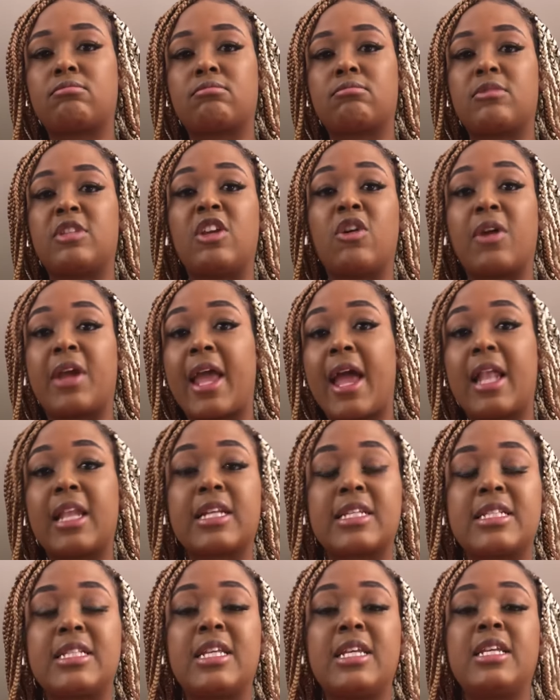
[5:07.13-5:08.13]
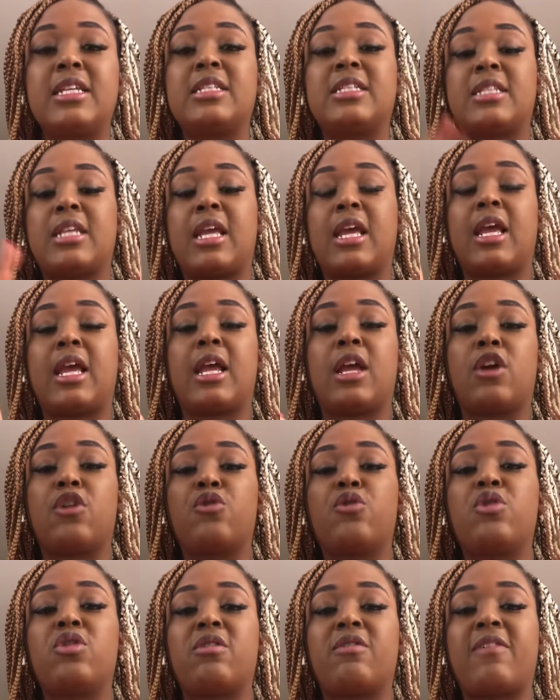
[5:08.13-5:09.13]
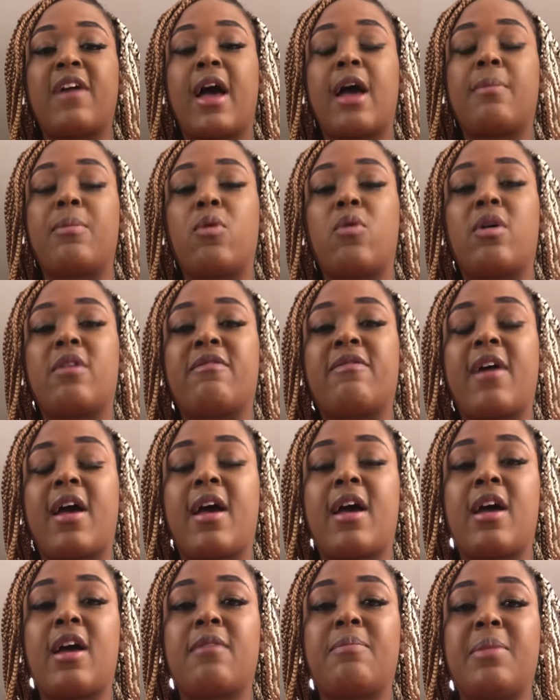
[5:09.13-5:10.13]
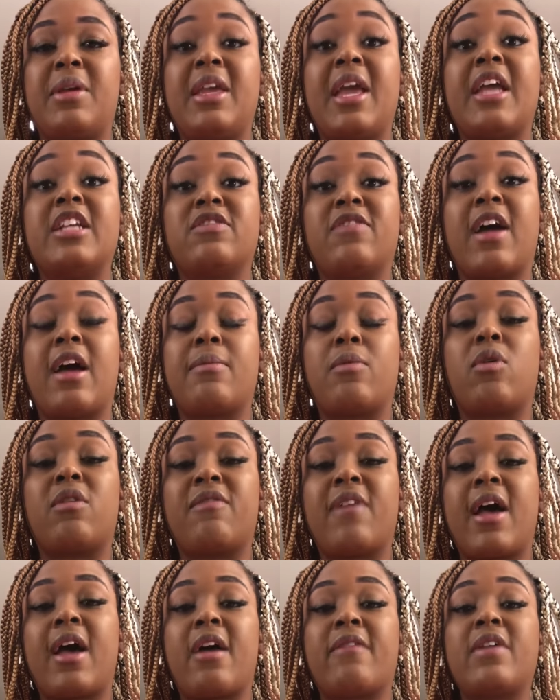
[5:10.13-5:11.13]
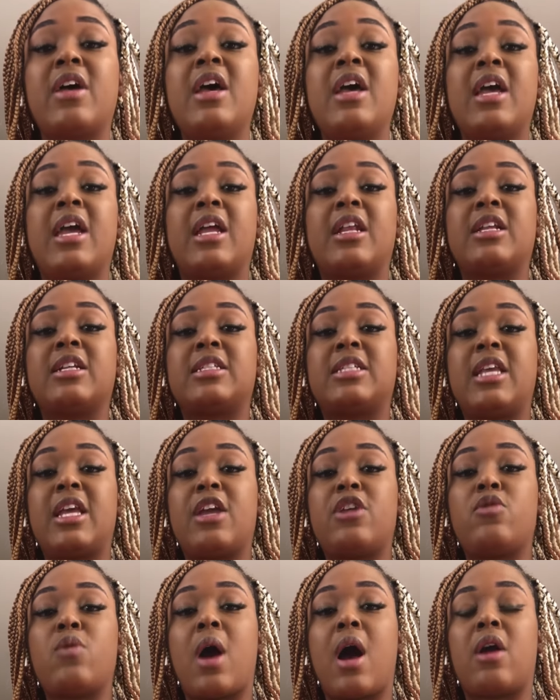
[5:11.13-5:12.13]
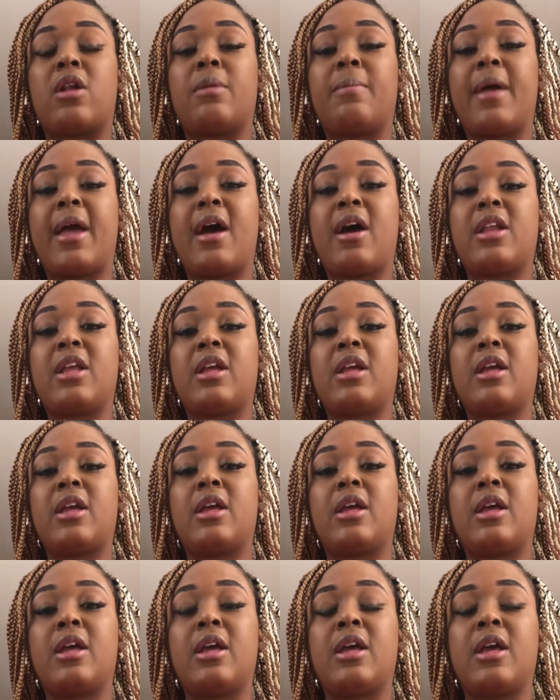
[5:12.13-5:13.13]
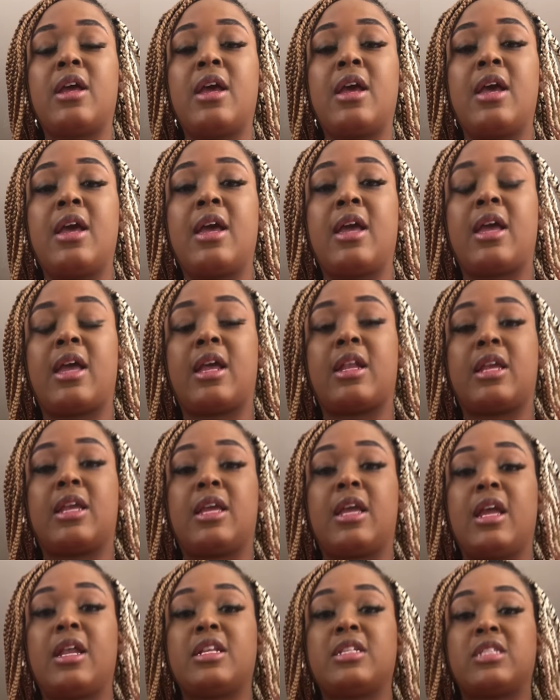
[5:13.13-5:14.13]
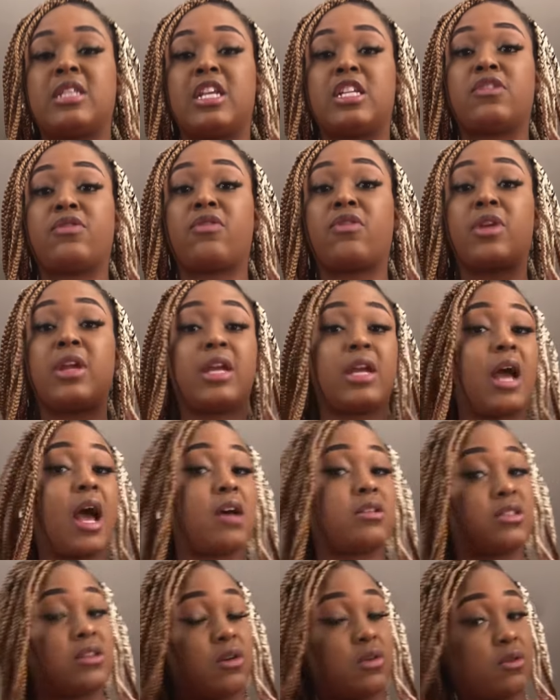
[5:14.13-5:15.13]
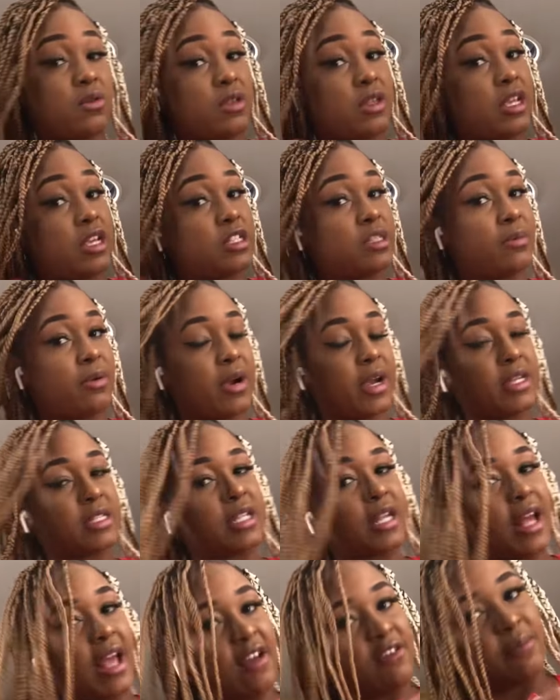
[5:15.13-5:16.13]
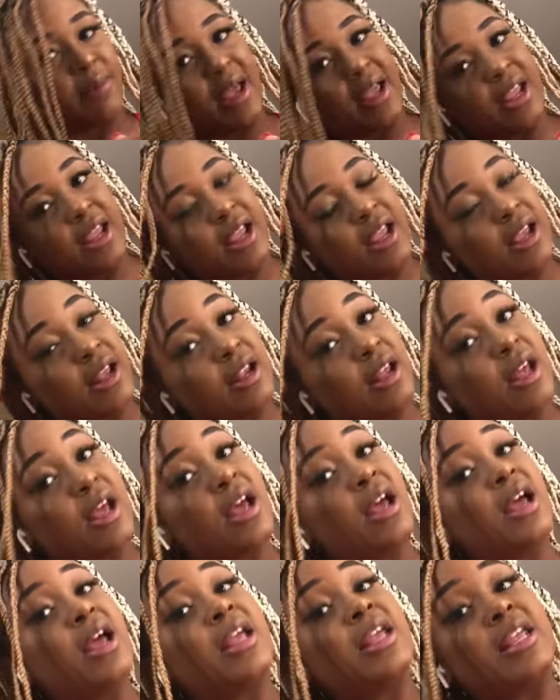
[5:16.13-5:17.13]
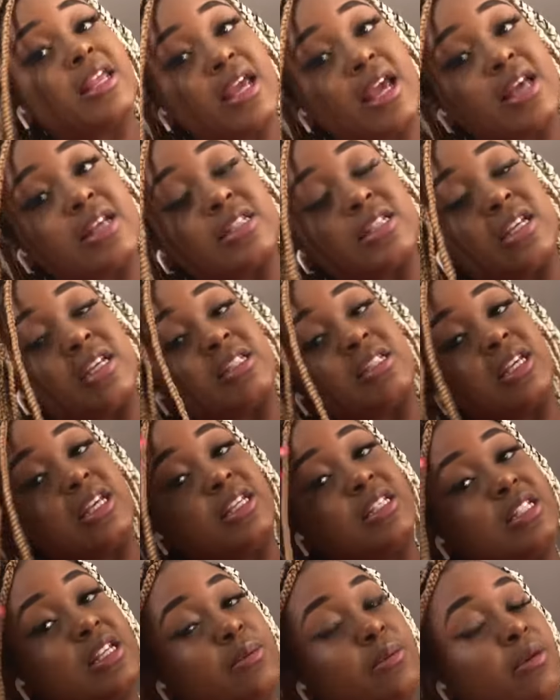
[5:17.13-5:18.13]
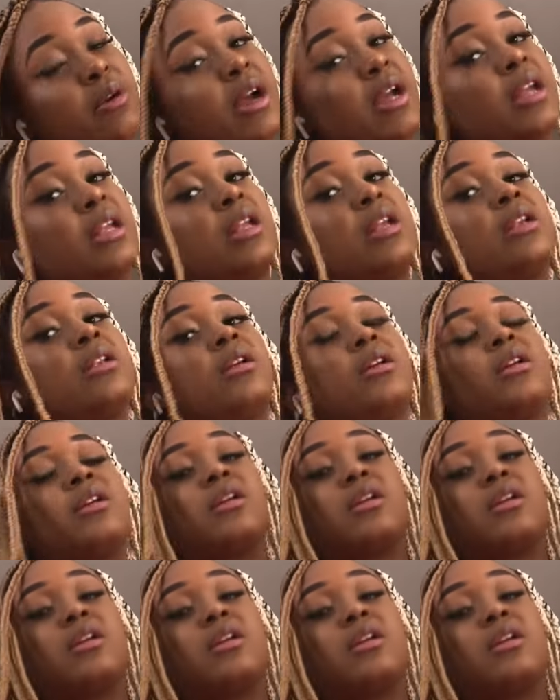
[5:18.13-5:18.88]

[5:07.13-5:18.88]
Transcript: your Galaxies, and Google five point five, pH five point five, and it'll tell you all about it. And again, it's itch free. And also these braids that I have in my head, yes, it's EZBraiding.